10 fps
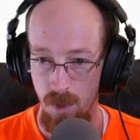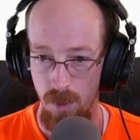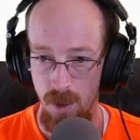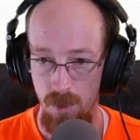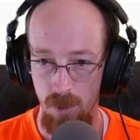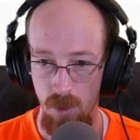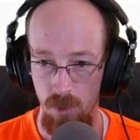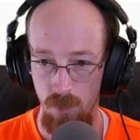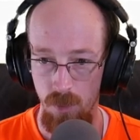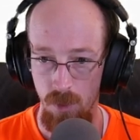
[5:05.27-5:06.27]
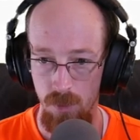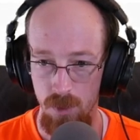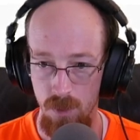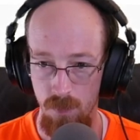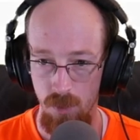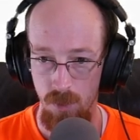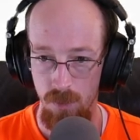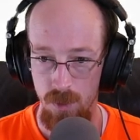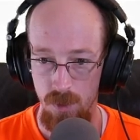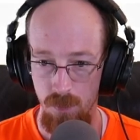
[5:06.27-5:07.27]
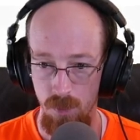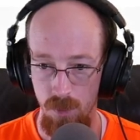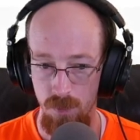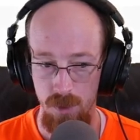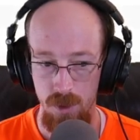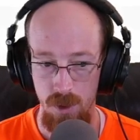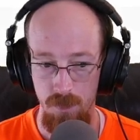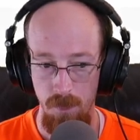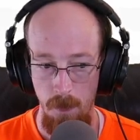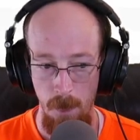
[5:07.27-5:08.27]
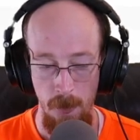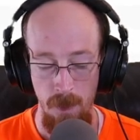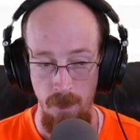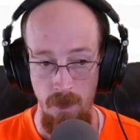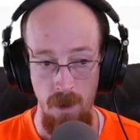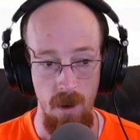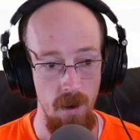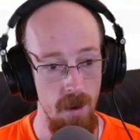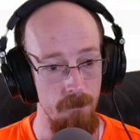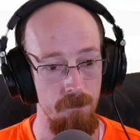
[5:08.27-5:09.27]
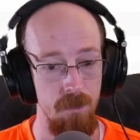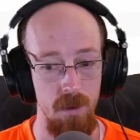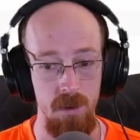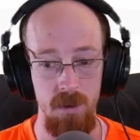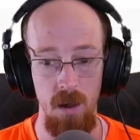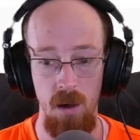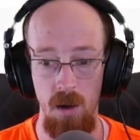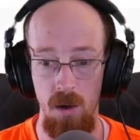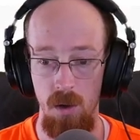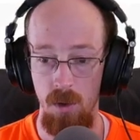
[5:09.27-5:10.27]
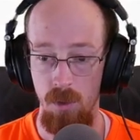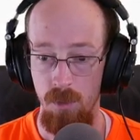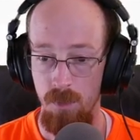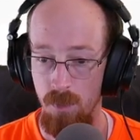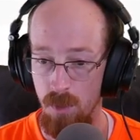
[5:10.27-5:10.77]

oh, yeah, there goes. Full version, full version, full version. All right. So